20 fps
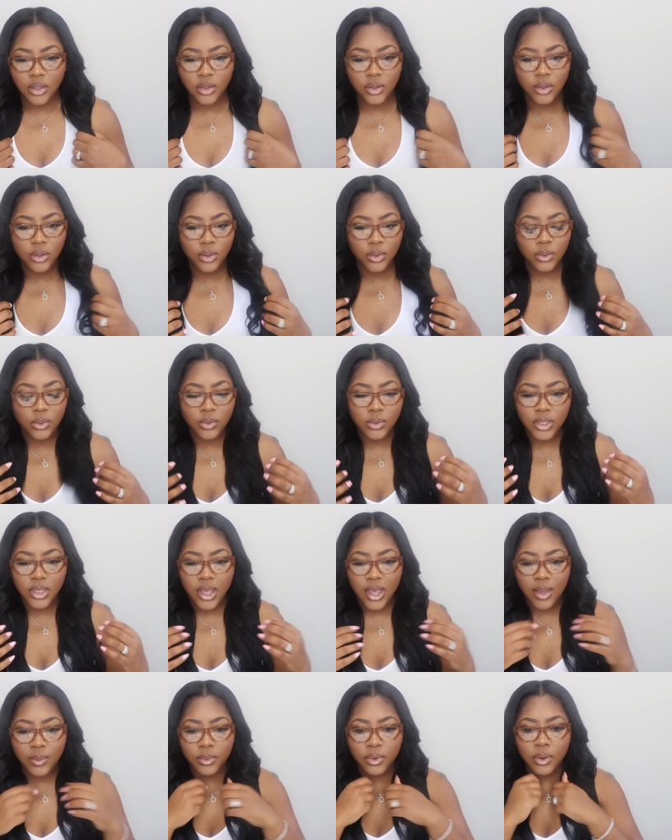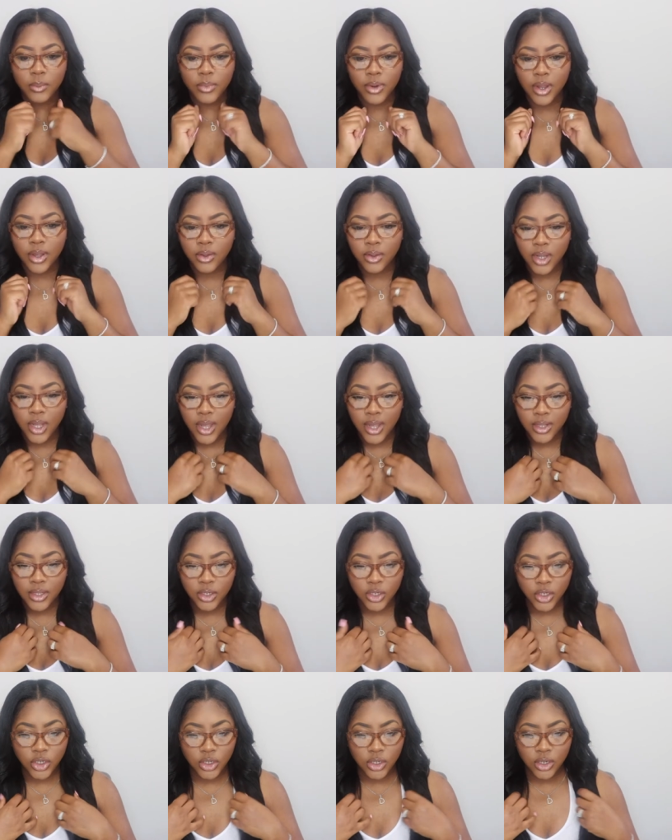nude top or a brown
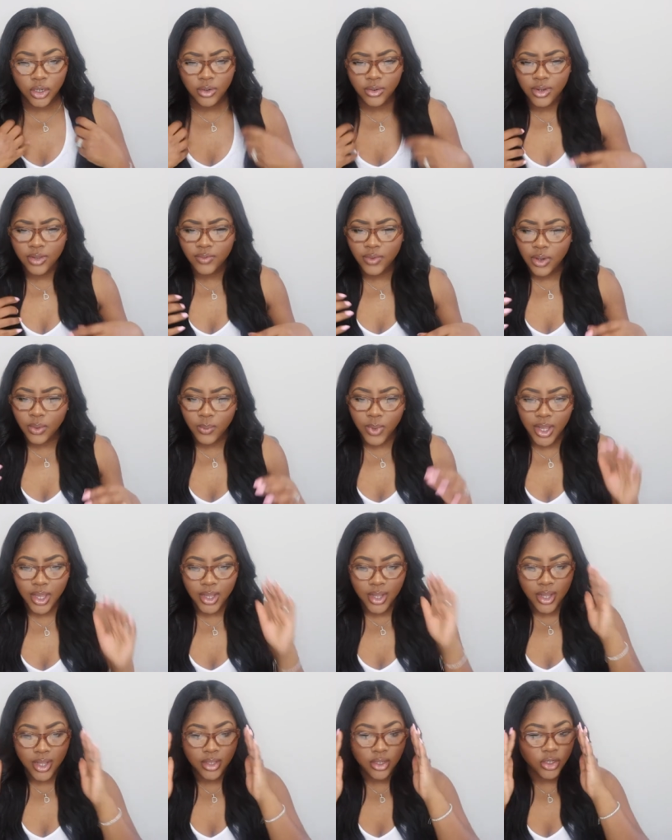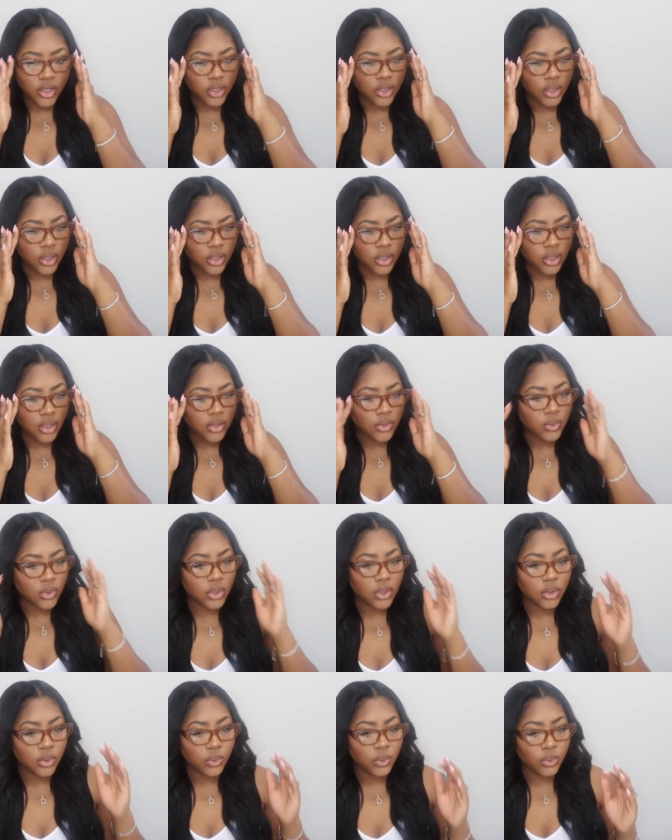collar shirt or even a white collar shirt and these will
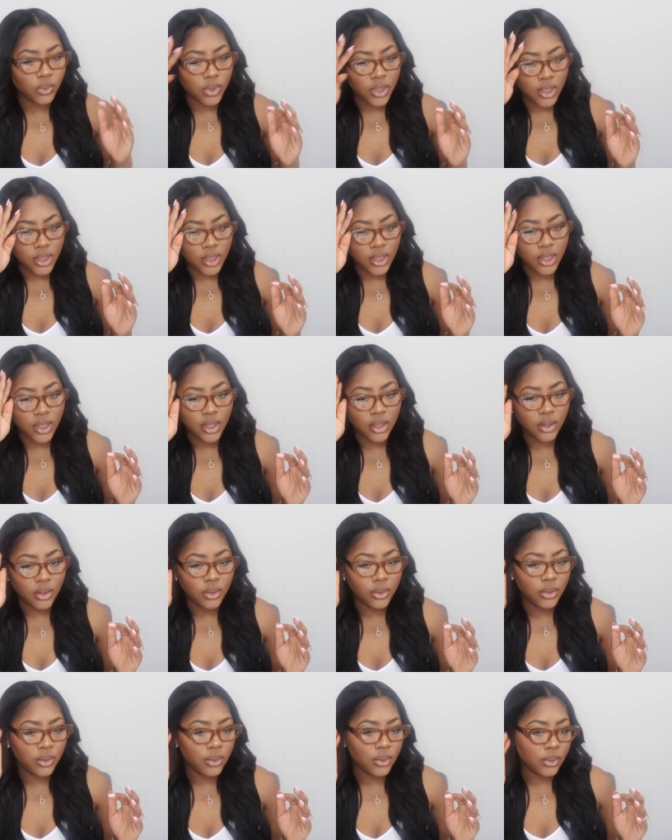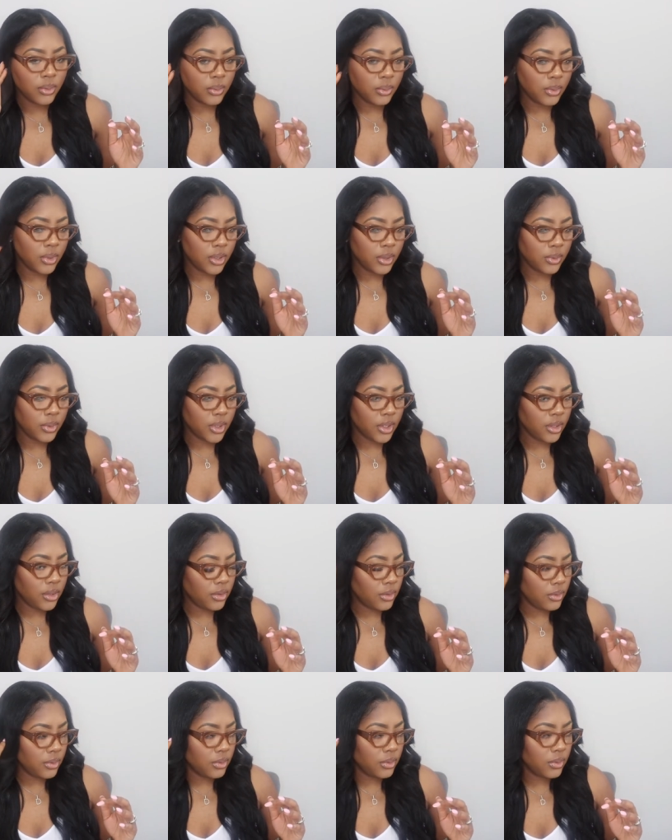look really, really, really
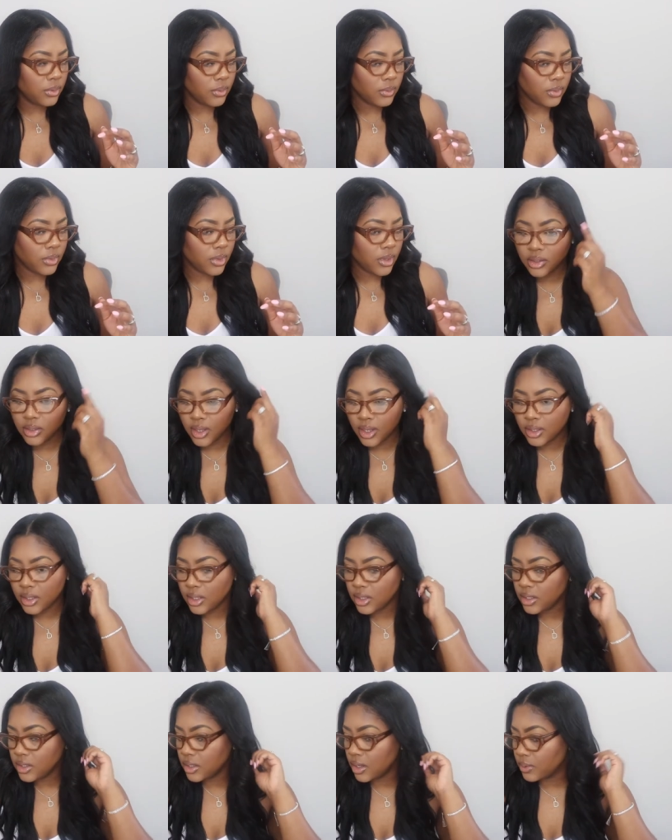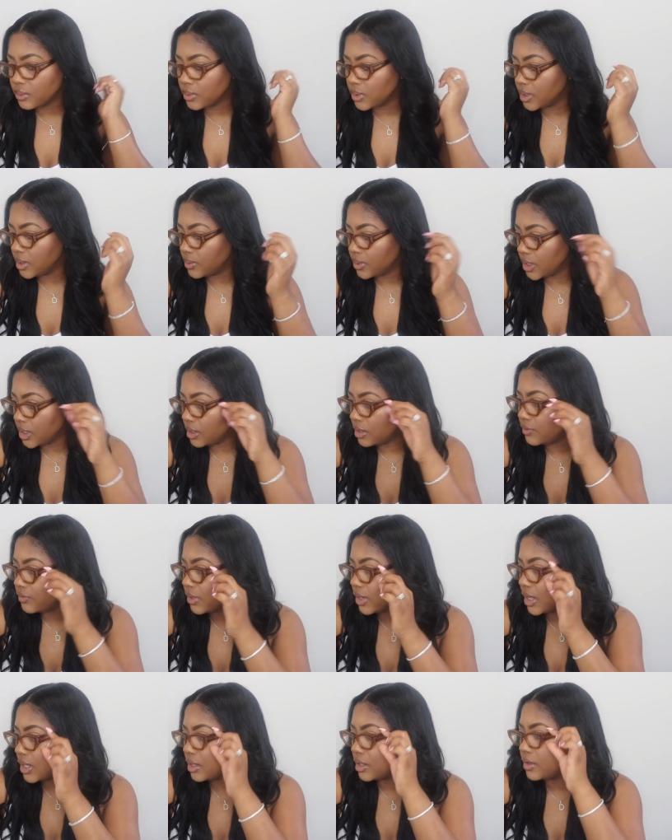cute. I think these are really, really
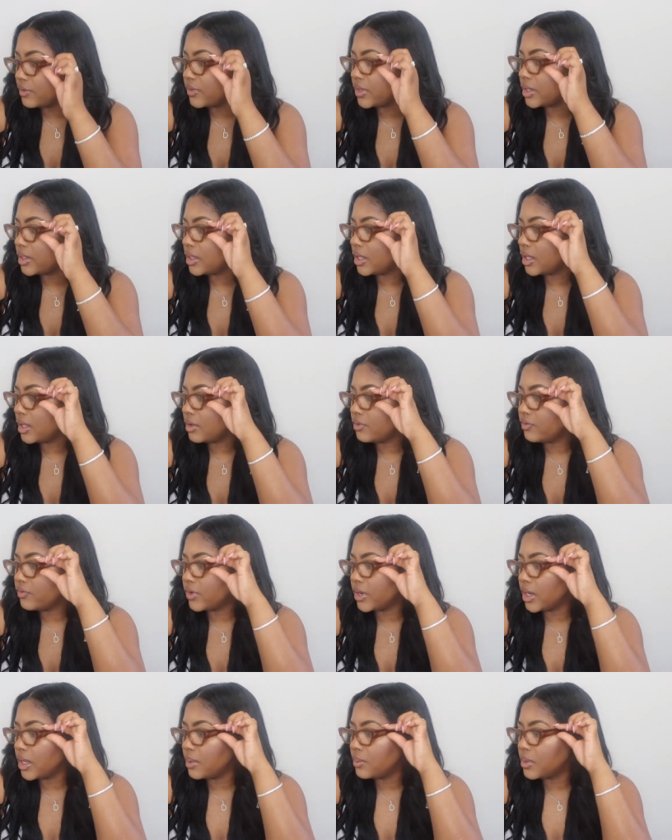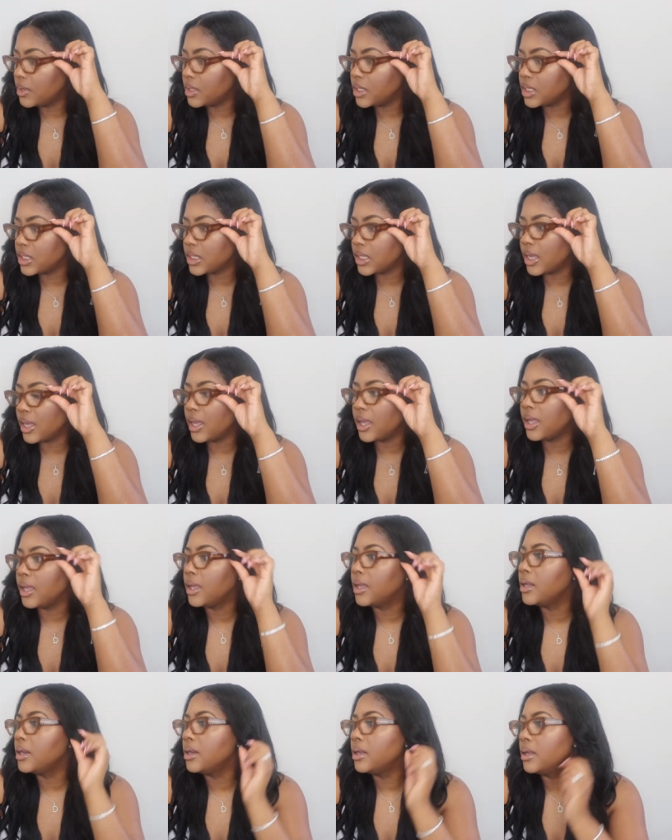different. I love the thick frame on the
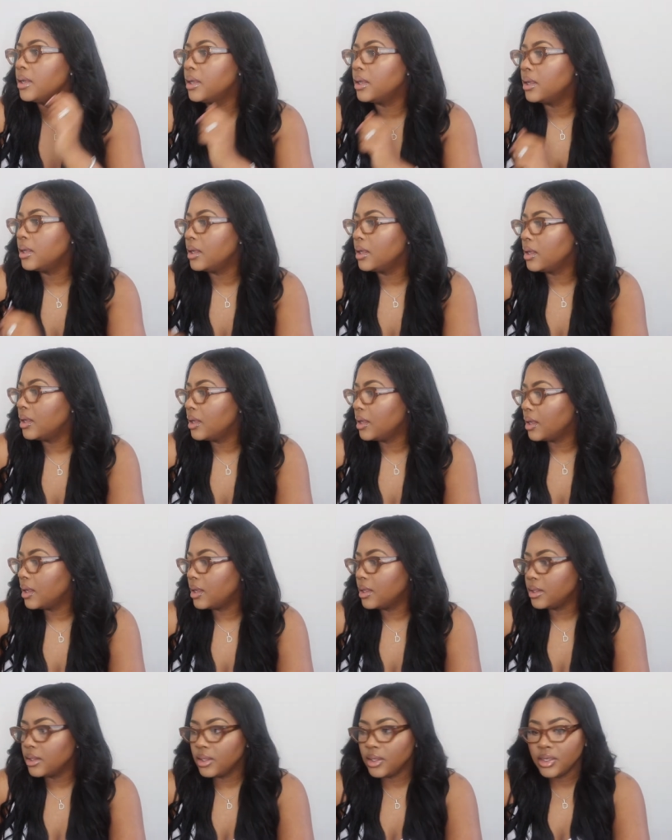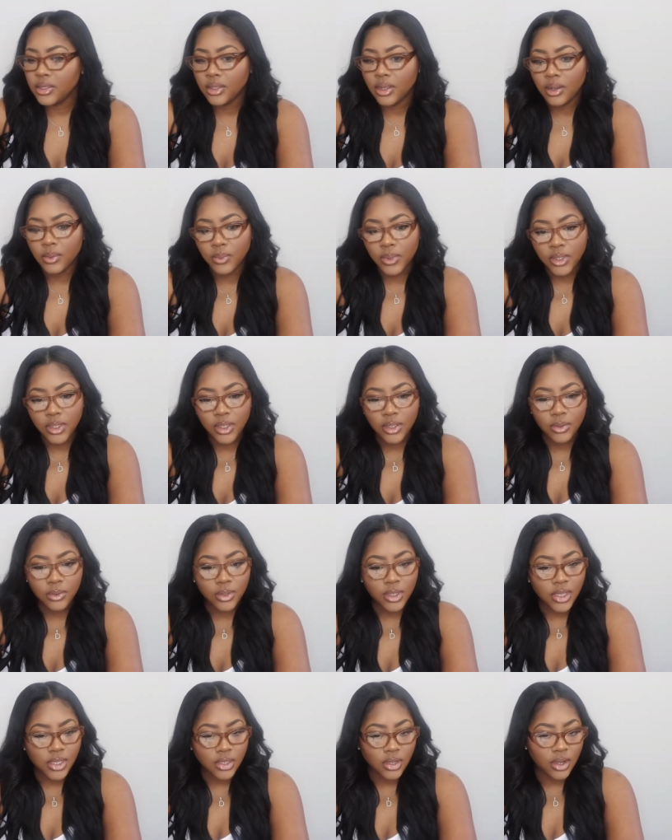side. These are really cute.
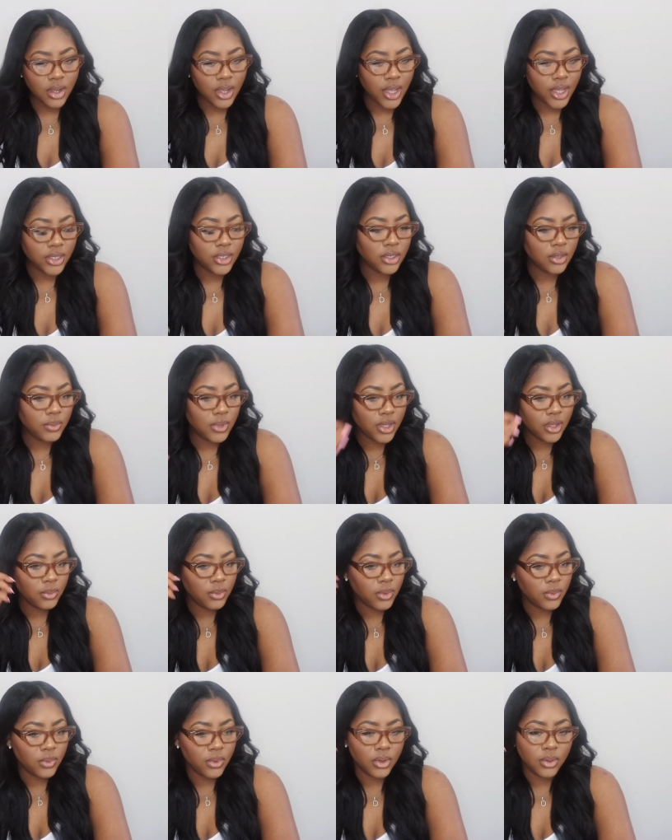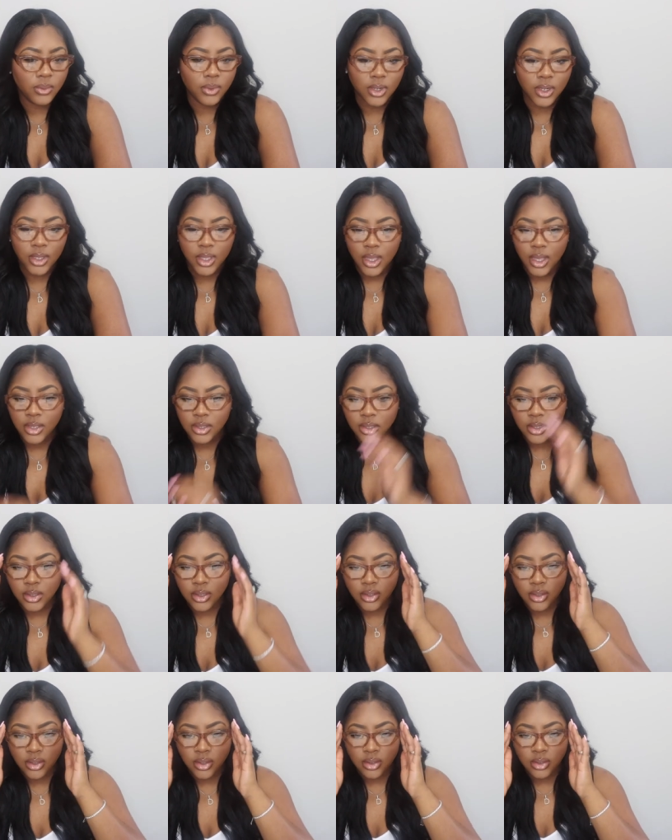These are actually making me want to wear
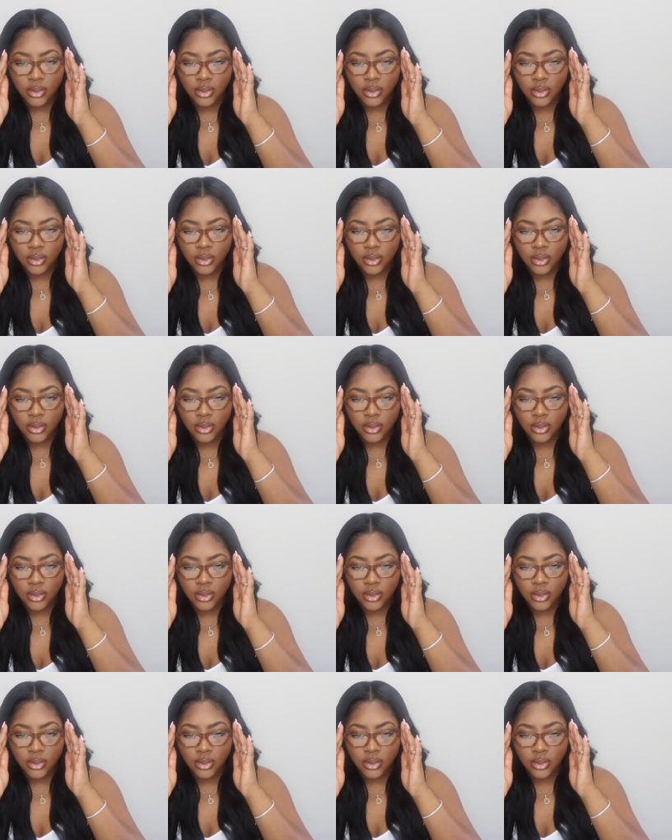glasses.